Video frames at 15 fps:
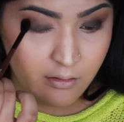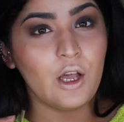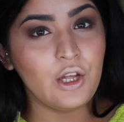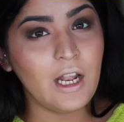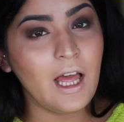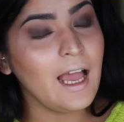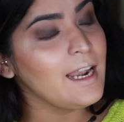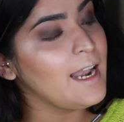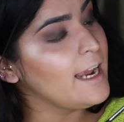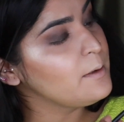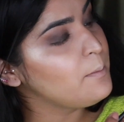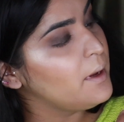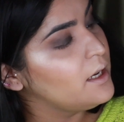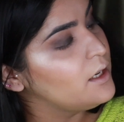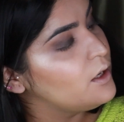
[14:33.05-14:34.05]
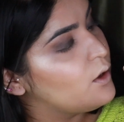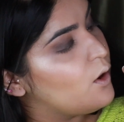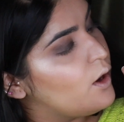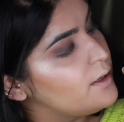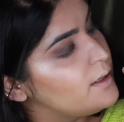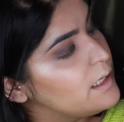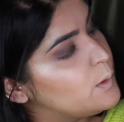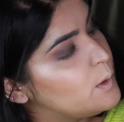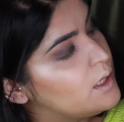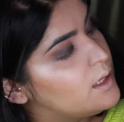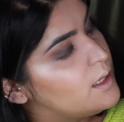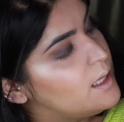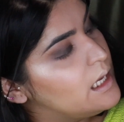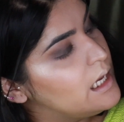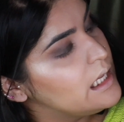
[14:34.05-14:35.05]
Gonna highlight my inner corners
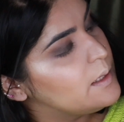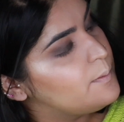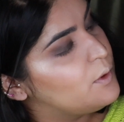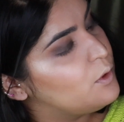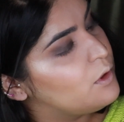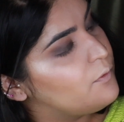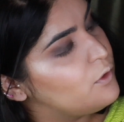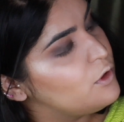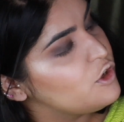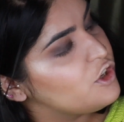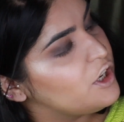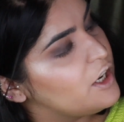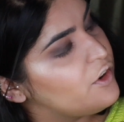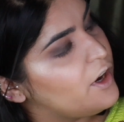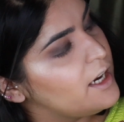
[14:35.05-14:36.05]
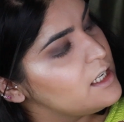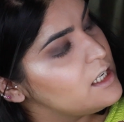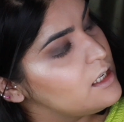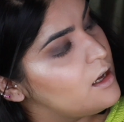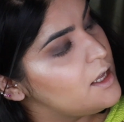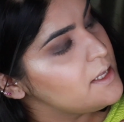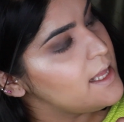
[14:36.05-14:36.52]
with this beautiful shade right here.